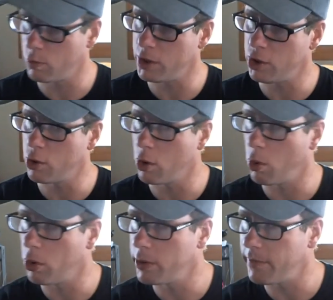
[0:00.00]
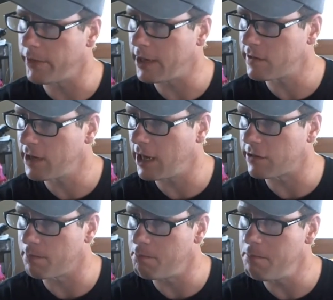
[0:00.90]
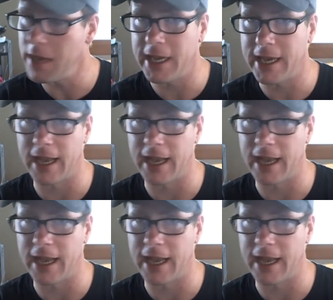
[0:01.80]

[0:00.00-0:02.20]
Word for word: when you go to order it that it says Mini